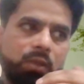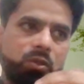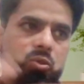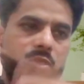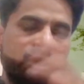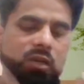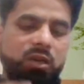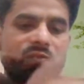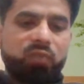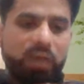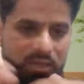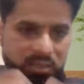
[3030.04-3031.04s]
during
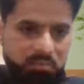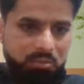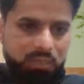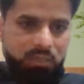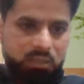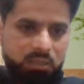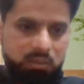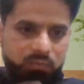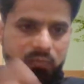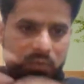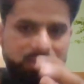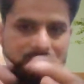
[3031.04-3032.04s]
conflict,
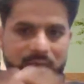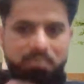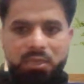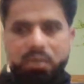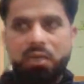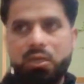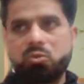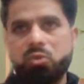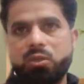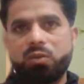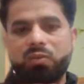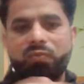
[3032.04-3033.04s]

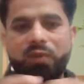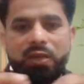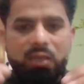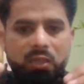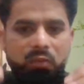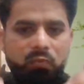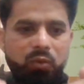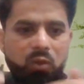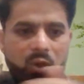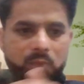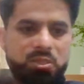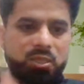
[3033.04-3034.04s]
if we
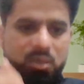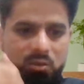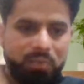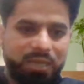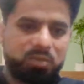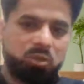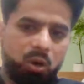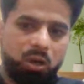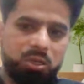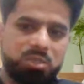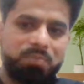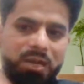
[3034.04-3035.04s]
observe my
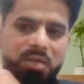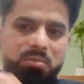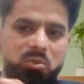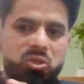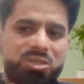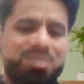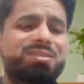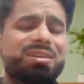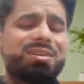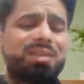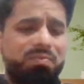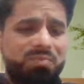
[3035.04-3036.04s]
thoughts, my emotions,
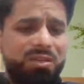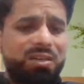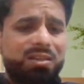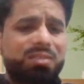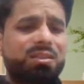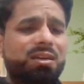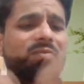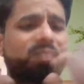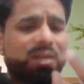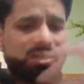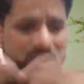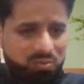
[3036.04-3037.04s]
then definitely the
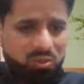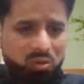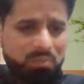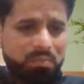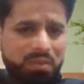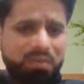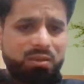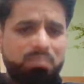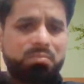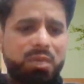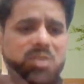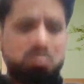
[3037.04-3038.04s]
conflicts will not be
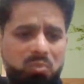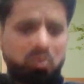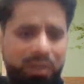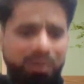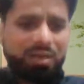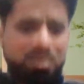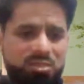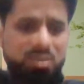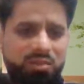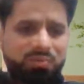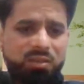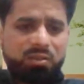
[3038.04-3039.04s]
much more arise.
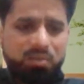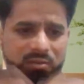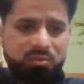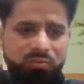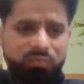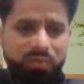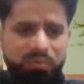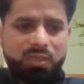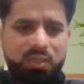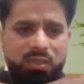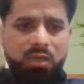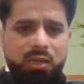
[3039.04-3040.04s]
They will, we
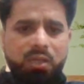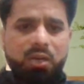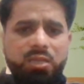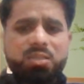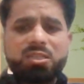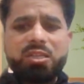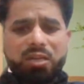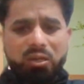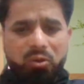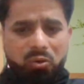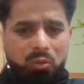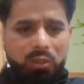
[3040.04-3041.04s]
will easily
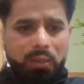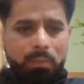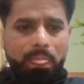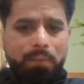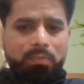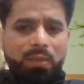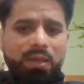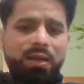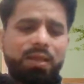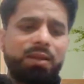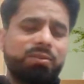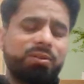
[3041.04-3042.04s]
control them.
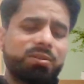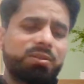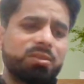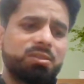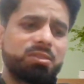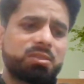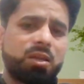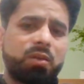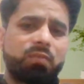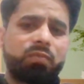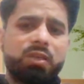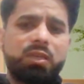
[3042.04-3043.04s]
And another thing is,
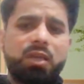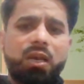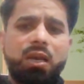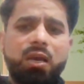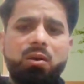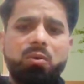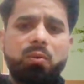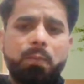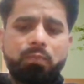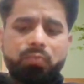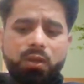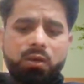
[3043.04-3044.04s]
we have,
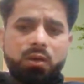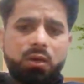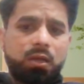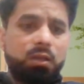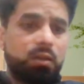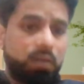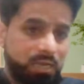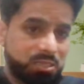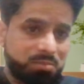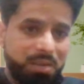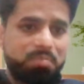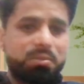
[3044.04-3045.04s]

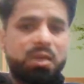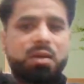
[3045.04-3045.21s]
as ma'am